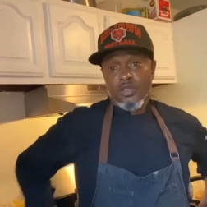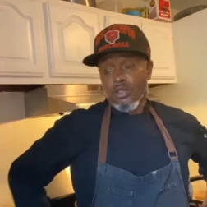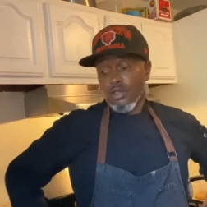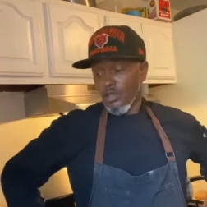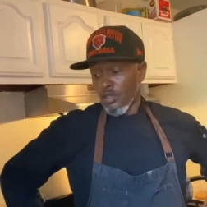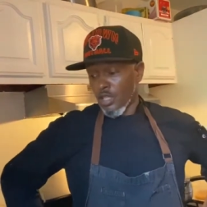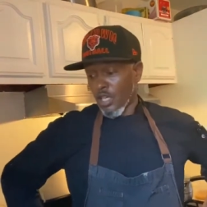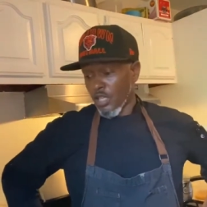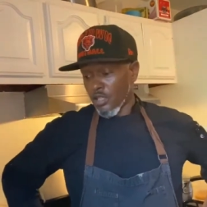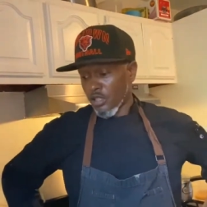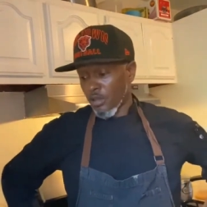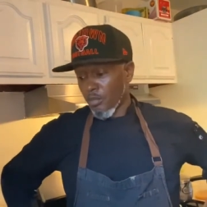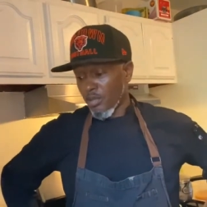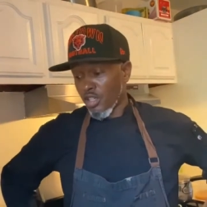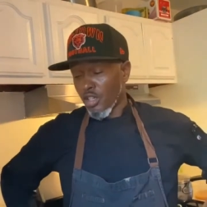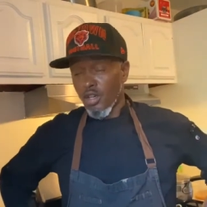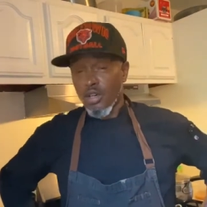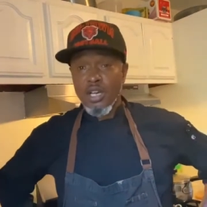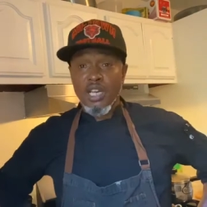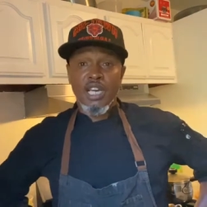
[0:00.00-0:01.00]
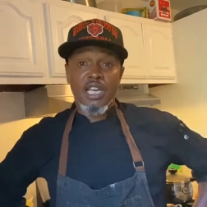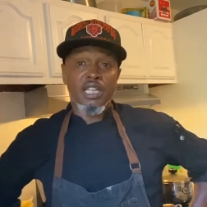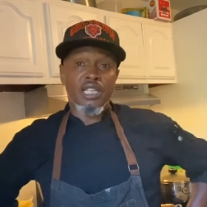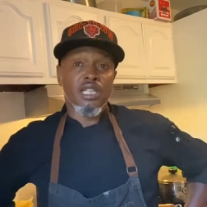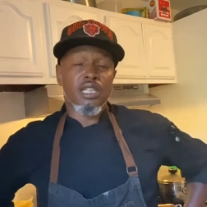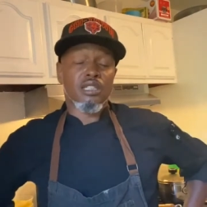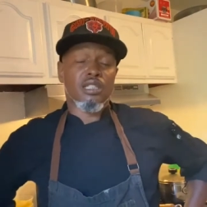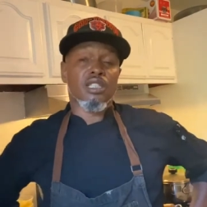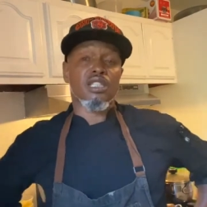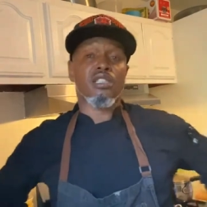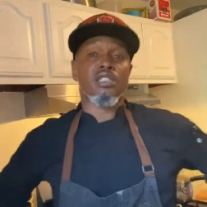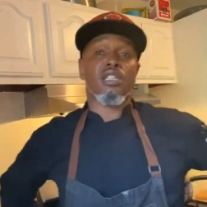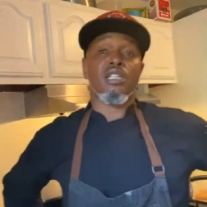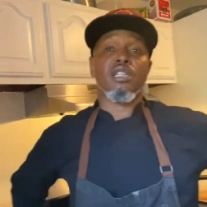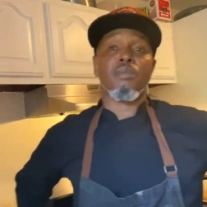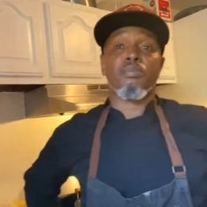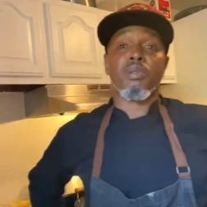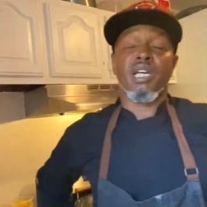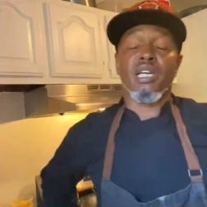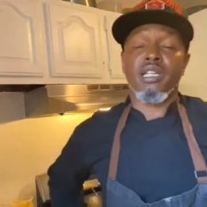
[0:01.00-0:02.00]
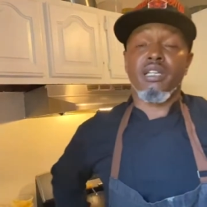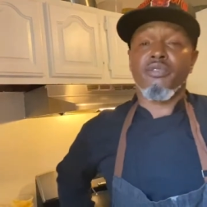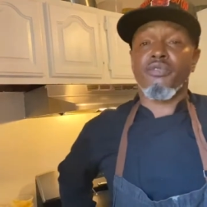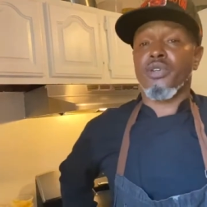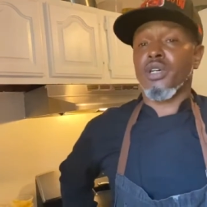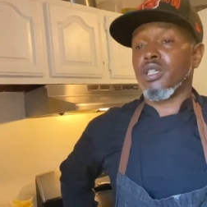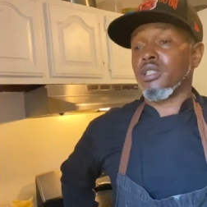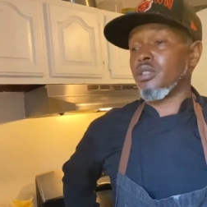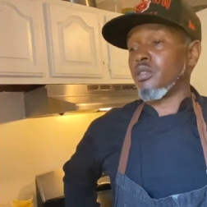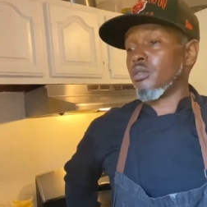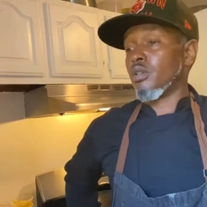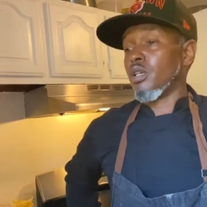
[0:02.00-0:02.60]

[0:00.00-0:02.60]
yes, I'm gonna go ahead and get this thing plated for you.